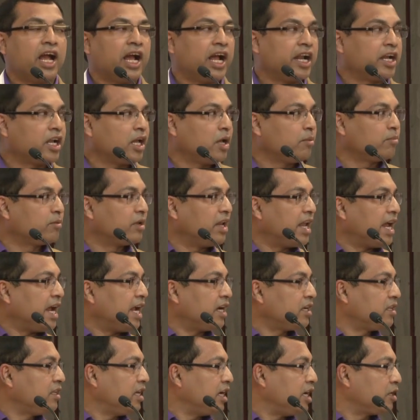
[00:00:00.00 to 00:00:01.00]
And I'm
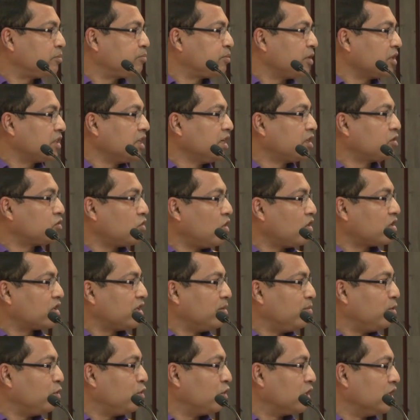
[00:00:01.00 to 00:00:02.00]
glad that Pratik
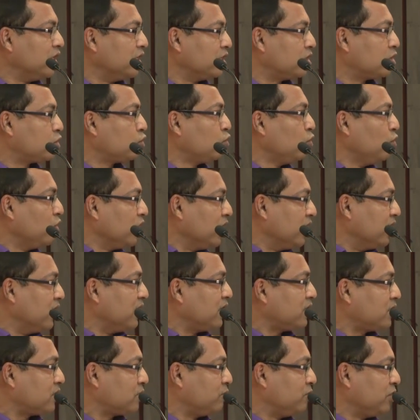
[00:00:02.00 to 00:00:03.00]
talked about his two
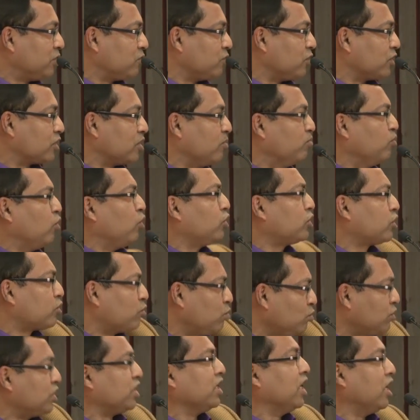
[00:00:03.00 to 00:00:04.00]
years, which was the most
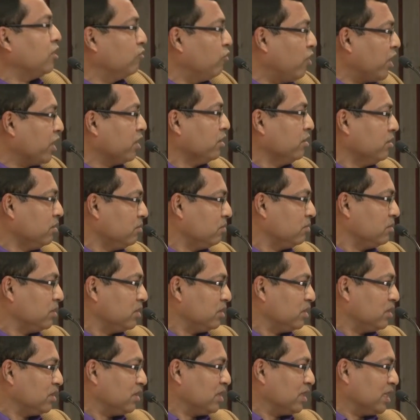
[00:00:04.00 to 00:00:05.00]
crucial one
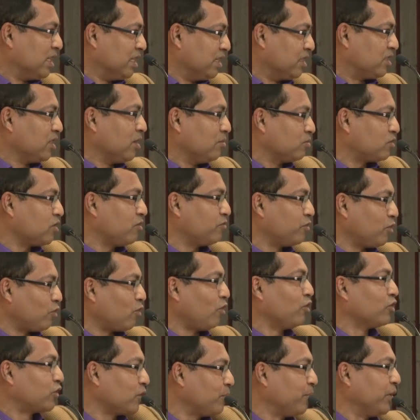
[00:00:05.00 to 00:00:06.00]
in terms of
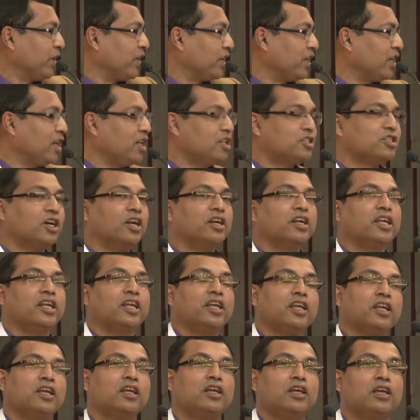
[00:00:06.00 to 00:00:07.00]
your entrepreneurial
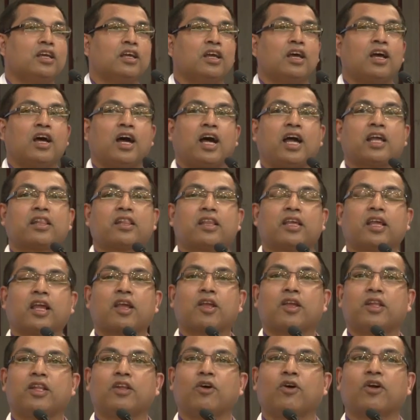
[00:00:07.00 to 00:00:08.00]
journey. I
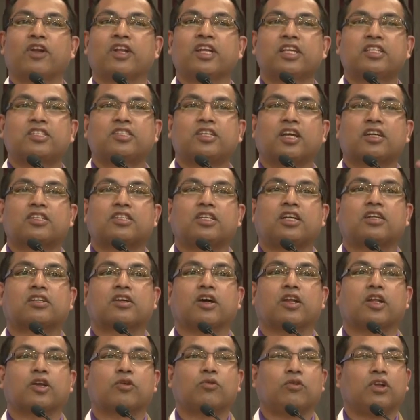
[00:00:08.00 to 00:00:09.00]
think in your
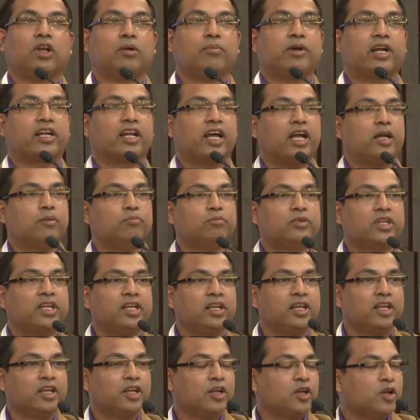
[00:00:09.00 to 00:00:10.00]
restructured curriculum at
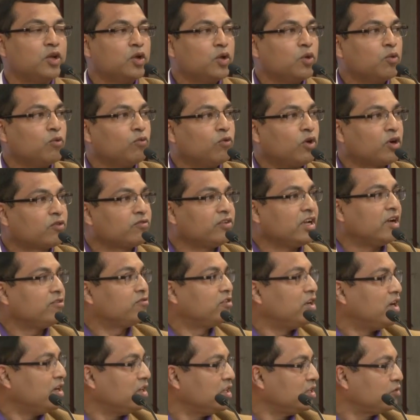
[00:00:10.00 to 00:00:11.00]
IMT, what we
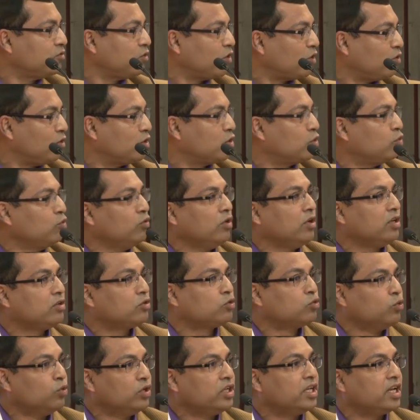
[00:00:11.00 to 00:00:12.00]
have done is for our two,
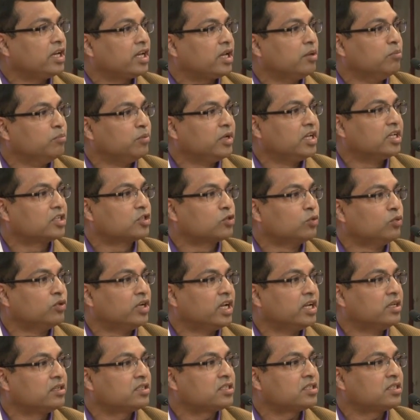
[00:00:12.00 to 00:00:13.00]
two-year MBA
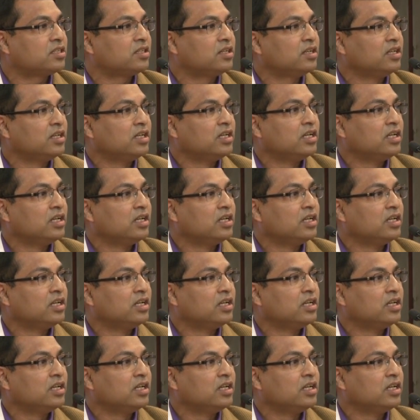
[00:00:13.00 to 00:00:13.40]
students,